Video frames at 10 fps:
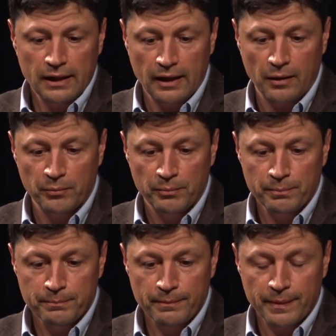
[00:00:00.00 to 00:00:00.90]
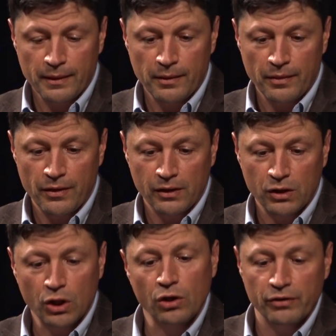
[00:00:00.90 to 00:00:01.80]
the
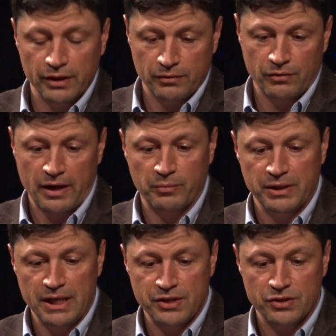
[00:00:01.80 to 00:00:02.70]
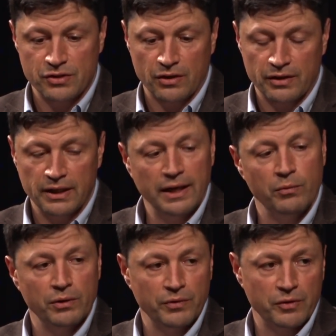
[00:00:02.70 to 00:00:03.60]
current recommendations are that
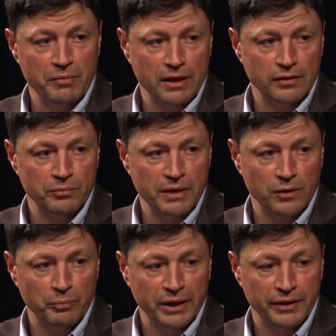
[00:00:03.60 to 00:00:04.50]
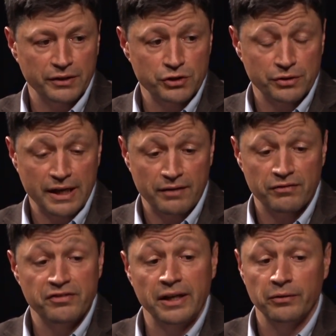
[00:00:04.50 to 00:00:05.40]
anyone with a metal-on-metal bearing should have
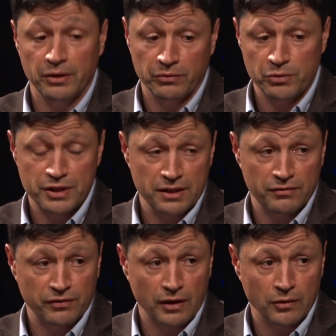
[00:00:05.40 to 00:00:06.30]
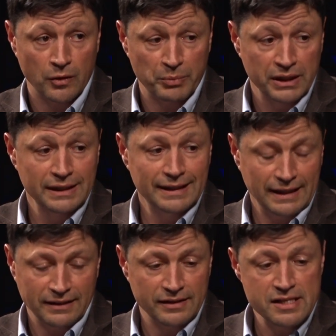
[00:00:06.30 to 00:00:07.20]
very routine follow-up
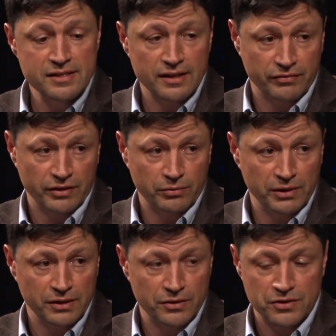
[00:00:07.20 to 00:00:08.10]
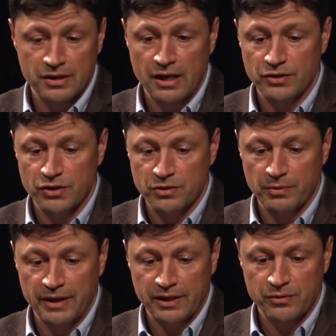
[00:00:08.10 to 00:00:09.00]
at least every 3 years, not just
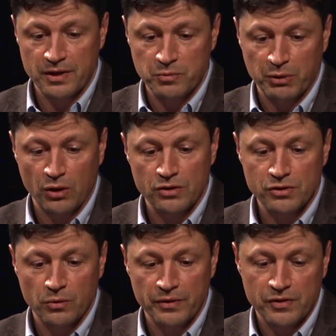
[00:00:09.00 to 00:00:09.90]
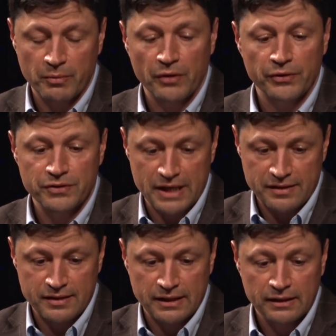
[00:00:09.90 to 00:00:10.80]
with x-rays, but also with some other
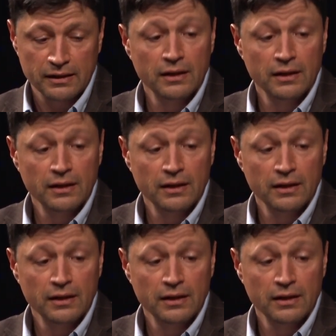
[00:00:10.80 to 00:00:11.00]
testing,